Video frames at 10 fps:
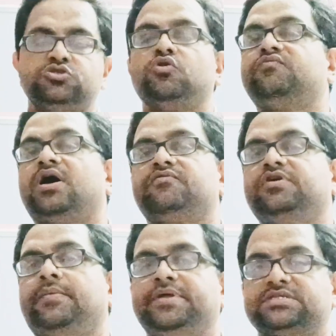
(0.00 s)
So far we
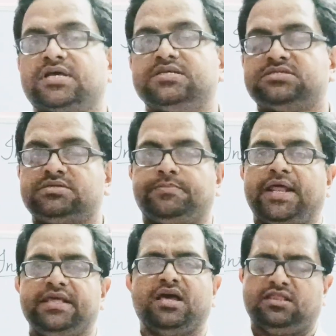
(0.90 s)
have discussed
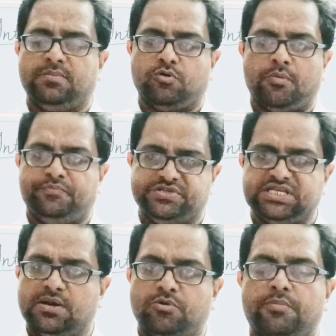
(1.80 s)
many other
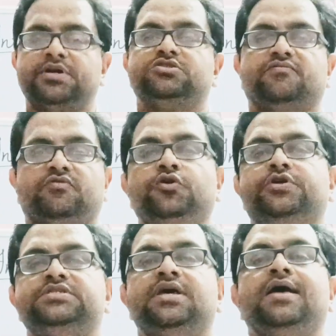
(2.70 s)
physical properties of
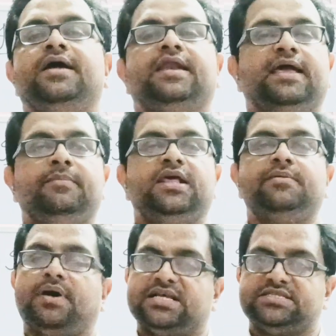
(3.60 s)
fluids, namely
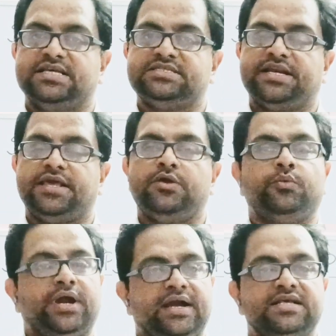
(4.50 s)
mass density,
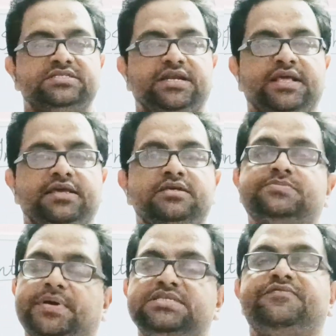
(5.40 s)
weight density,
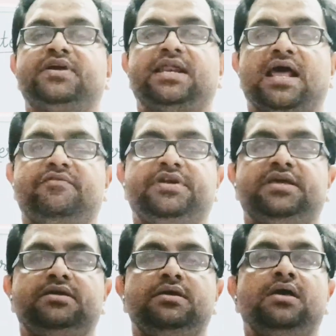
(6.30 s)
specific
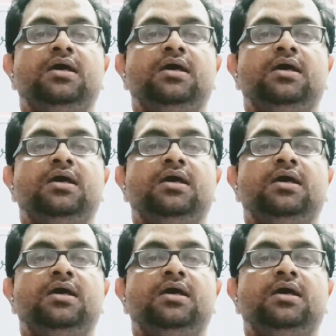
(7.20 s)
gravity,